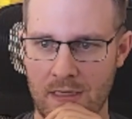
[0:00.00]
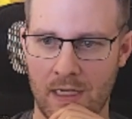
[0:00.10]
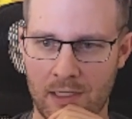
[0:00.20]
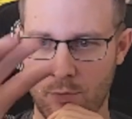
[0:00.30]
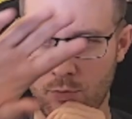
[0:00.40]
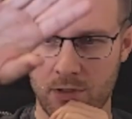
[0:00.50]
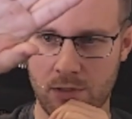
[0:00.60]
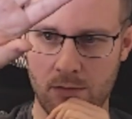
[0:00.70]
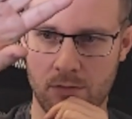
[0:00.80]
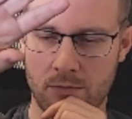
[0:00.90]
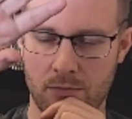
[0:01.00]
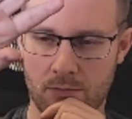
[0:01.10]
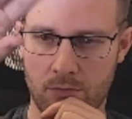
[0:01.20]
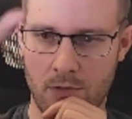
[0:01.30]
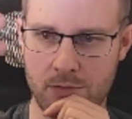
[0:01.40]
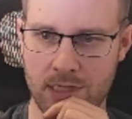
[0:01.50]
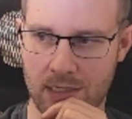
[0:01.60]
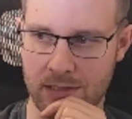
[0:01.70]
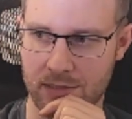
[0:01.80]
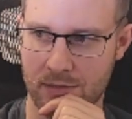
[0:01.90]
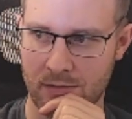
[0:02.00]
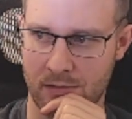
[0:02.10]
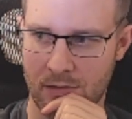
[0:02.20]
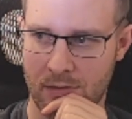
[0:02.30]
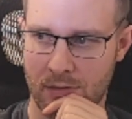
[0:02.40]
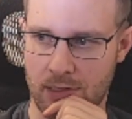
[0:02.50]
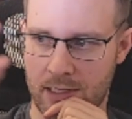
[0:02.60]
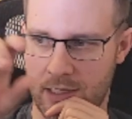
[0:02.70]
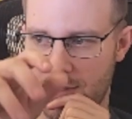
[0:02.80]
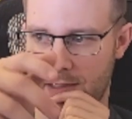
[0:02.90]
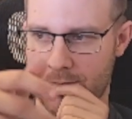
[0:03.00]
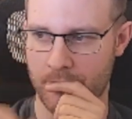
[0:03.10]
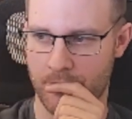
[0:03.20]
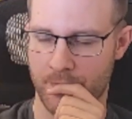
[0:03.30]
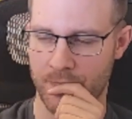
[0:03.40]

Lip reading: and it will rotate in